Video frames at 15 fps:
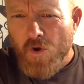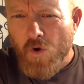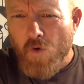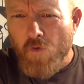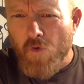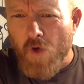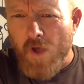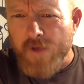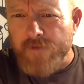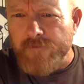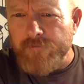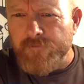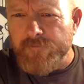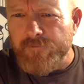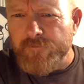All right.
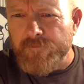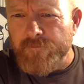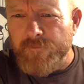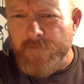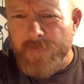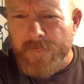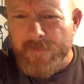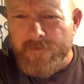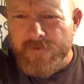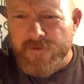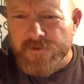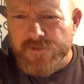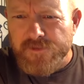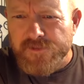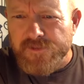
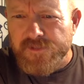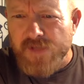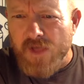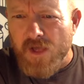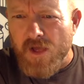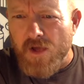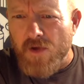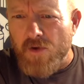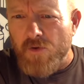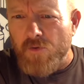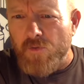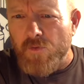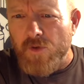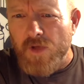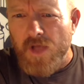
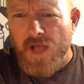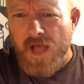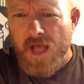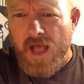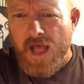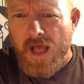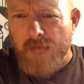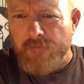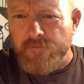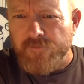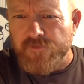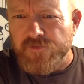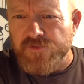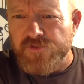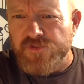So
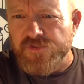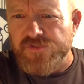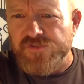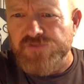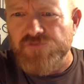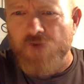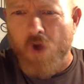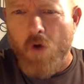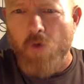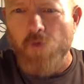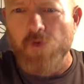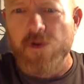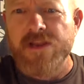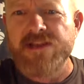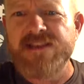just
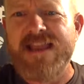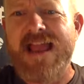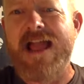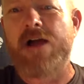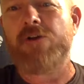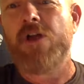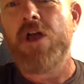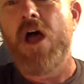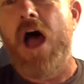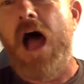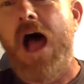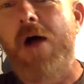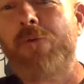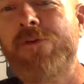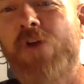scrolling down.
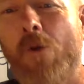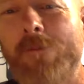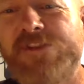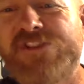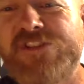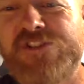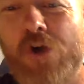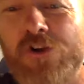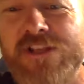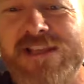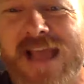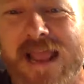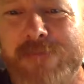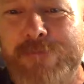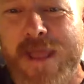We've got Mr. Tony
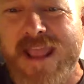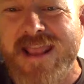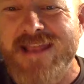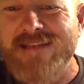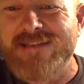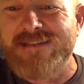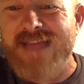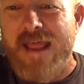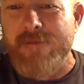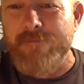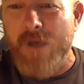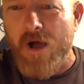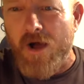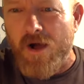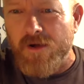KP in
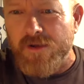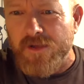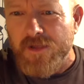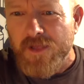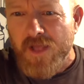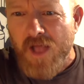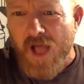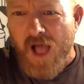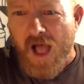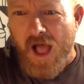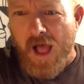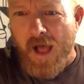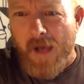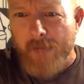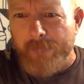Denmark.
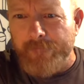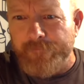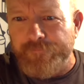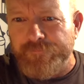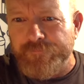All